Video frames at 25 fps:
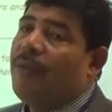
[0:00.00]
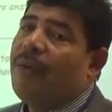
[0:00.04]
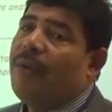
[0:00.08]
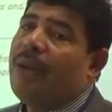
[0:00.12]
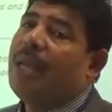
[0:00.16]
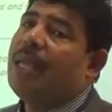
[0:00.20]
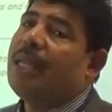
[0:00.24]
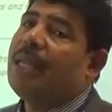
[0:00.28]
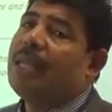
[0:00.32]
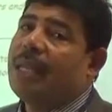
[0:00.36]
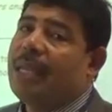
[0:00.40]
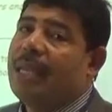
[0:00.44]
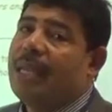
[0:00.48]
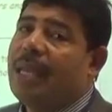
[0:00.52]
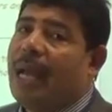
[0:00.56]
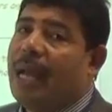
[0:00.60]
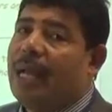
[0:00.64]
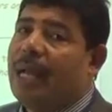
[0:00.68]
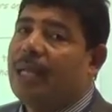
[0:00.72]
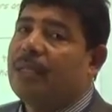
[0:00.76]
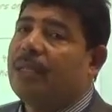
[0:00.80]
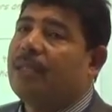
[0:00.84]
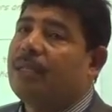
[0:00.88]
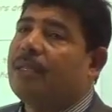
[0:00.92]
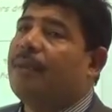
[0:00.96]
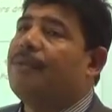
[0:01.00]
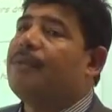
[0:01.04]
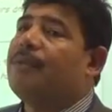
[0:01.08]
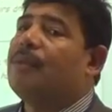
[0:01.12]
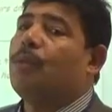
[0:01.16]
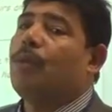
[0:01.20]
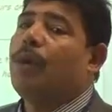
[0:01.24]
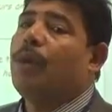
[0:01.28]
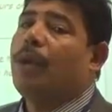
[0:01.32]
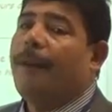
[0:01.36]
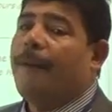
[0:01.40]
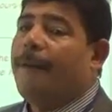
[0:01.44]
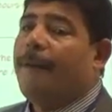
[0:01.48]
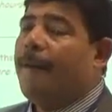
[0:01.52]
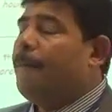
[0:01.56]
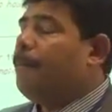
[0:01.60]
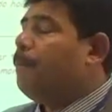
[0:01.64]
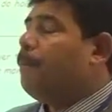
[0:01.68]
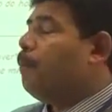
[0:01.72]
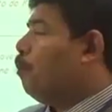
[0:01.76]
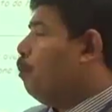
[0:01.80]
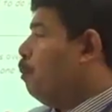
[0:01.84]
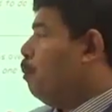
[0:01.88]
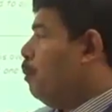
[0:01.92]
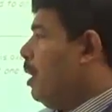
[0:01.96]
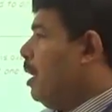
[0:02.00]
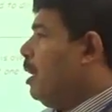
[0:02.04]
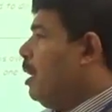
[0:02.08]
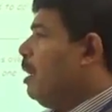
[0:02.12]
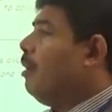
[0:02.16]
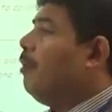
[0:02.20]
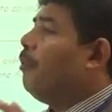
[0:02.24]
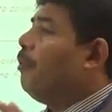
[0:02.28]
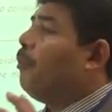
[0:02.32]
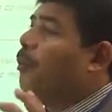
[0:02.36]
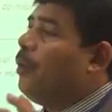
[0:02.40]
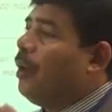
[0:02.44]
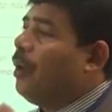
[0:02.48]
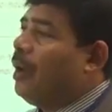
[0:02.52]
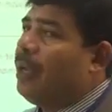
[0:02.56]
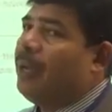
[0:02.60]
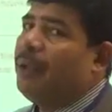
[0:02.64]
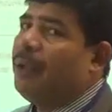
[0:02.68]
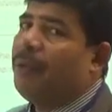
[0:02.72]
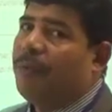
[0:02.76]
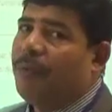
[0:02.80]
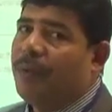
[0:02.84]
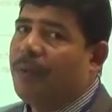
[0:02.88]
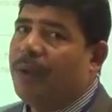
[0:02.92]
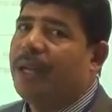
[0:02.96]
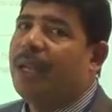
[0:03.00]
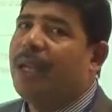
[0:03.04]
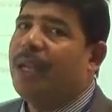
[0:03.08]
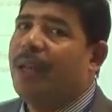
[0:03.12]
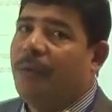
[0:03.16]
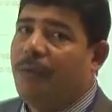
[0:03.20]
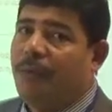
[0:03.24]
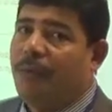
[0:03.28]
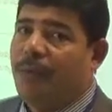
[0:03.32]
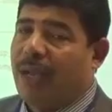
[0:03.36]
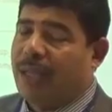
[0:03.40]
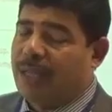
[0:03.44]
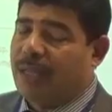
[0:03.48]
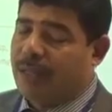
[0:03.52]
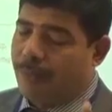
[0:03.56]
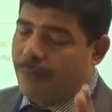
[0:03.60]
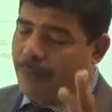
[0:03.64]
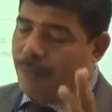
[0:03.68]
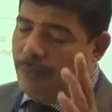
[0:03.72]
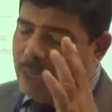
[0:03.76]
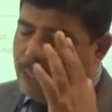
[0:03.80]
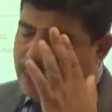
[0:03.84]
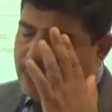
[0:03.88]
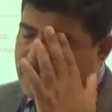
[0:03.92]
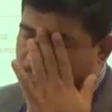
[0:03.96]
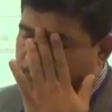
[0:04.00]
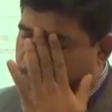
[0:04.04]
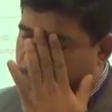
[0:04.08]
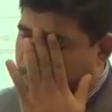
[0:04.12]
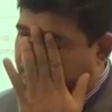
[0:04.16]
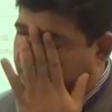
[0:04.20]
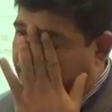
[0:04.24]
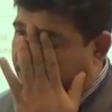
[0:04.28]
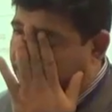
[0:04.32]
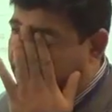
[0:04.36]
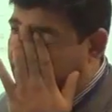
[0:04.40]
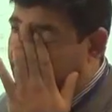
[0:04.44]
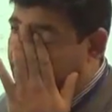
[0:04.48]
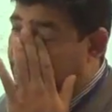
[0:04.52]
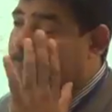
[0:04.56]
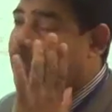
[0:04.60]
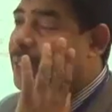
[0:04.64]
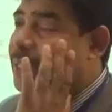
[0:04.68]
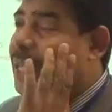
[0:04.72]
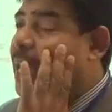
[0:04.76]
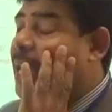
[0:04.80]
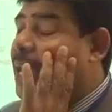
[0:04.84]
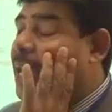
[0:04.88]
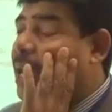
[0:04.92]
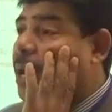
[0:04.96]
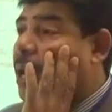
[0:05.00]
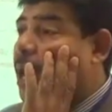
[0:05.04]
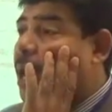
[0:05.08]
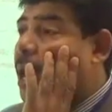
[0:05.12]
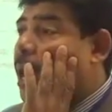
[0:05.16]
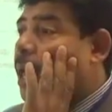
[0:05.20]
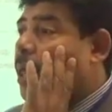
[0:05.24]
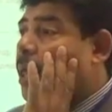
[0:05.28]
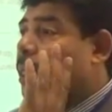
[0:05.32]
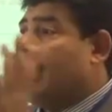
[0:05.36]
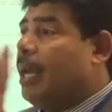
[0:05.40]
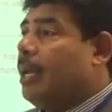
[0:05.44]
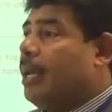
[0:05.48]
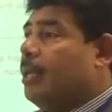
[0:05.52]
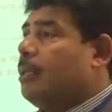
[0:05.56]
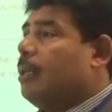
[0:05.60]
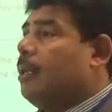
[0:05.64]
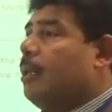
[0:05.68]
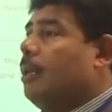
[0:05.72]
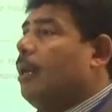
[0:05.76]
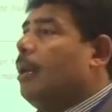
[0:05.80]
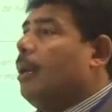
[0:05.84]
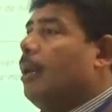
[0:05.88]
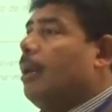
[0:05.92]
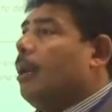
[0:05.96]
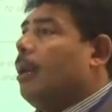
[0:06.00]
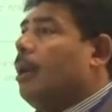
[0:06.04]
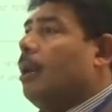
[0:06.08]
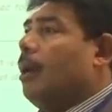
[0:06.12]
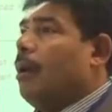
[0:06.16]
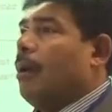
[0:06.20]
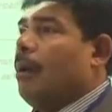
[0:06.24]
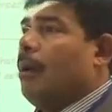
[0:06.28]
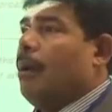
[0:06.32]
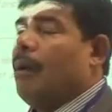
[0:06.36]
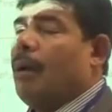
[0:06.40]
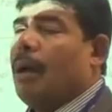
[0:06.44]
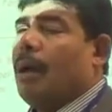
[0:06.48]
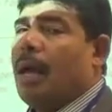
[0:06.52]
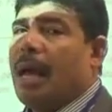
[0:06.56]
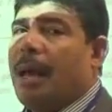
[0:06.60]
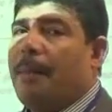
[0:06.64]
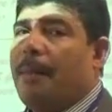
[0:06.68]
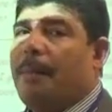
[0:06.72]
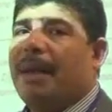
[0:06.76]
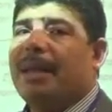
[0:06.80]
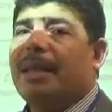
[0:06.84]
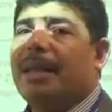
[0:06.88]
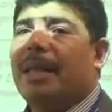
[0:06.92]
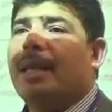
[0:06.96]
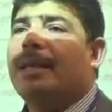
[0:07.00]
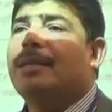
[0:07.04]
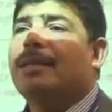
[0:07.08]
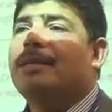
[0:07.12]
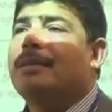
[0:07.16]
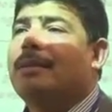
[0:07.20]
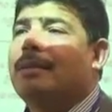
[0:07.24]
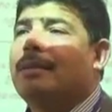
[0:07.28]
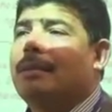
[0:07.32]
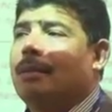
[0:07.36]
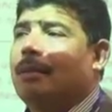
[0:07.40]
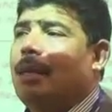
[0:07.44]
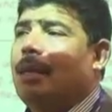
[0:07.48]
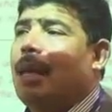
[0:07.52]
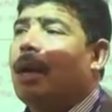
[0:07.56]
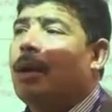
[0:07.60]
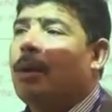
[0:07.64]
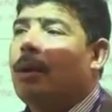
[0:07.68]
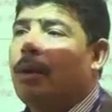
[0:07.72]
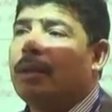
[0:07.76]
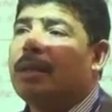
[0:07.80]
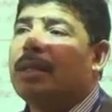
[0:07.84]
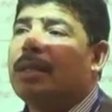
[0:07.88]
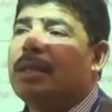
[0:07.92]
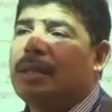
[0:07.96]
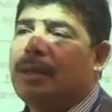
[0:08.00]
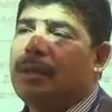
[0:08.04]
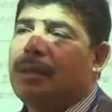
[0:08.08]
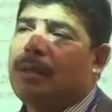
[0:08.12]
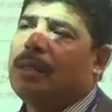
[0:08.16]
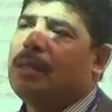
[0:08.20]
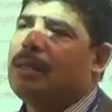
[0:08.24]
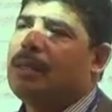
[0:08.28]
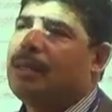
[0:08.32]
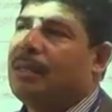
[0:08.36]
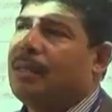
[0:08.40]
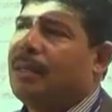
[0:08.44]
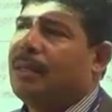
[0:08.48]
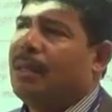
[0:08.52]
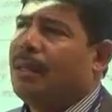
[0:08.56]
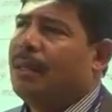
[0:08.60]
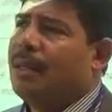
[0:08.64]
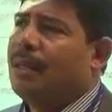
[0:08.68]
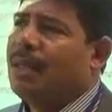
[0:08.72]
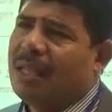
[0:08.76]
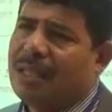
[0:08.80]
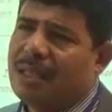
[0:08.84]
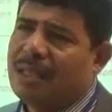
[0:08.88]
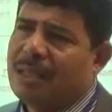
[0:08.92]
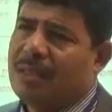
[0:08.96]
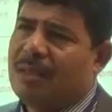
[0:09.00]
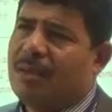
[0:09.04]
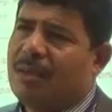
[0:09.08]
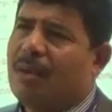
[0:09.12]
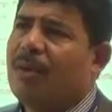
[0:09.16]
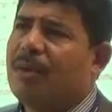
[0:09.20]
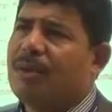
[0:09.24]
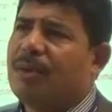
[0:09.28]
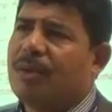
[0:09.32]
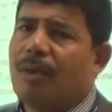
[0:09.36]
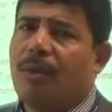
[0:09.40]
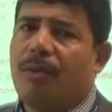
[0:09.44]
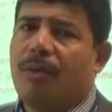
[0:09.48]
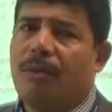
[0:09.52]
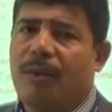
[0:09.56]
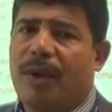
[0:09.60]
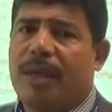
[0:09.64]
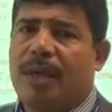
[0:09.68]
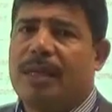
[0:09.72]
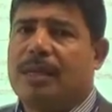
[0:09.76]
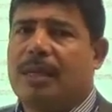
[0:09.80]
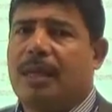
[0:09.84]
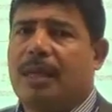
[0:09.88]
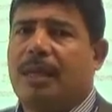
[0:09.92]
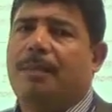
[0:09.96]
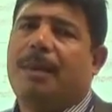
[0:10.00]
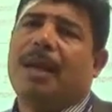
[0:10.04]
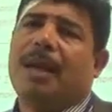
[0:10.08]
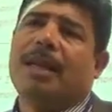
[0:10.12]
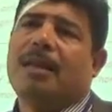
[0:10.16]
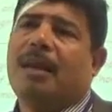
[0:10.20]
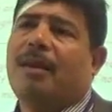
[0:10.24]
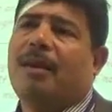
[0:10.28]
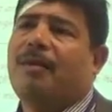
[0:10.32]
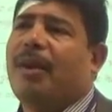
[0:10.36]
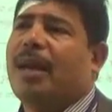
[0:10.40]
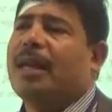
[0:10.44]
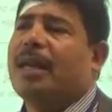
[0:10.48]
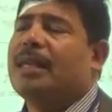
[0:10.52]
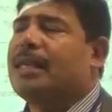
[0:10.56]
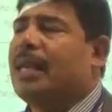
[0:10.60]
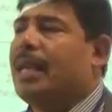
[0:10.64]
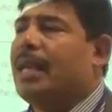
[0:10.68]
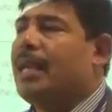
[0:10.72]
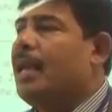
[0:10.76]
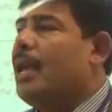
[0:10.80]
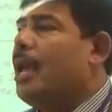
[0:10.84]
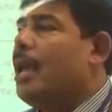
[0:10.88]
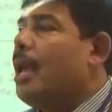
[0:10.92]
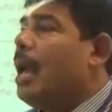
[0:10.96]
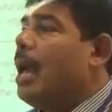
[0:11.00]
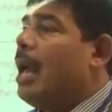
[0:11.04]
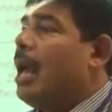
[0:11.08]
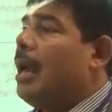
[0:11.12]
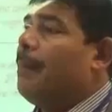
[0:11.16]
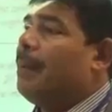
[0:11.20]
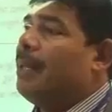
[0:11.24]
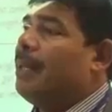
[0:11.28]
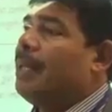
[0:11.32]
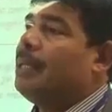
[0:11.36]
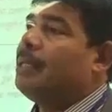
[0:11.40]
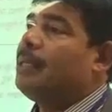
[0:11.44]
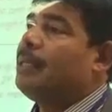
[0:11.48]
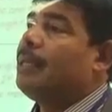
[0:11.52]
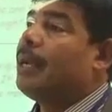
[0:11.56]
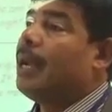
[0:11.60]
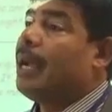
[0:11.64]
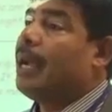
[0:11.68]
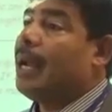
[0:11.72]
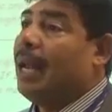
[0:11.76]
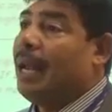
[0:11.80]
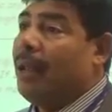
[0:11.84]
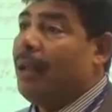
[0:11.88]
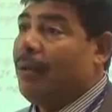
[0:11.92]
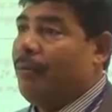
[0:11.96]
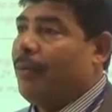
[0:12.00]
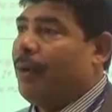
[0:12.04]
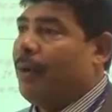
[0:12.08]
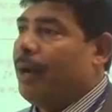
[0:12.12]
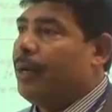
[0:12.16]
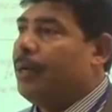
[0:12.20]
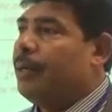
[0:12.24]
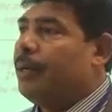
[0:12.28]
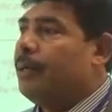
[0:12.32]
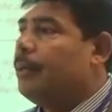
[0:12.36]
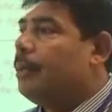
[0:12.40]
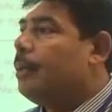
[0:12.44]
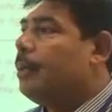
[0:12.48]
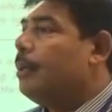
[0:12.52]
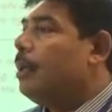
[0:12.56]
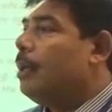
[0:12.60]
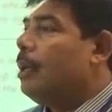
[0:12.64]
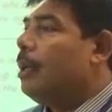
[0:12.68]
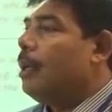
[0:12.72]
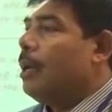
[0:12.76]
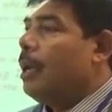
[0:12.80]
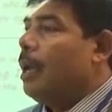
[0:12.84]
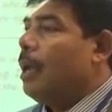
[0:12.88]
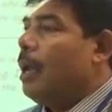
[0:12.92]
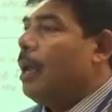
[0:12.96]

Giving three adjectives will be very, very effective. For example, if I'm saying that Ahmed is a good student, that's not convincing. But if I say Ahmed is clever,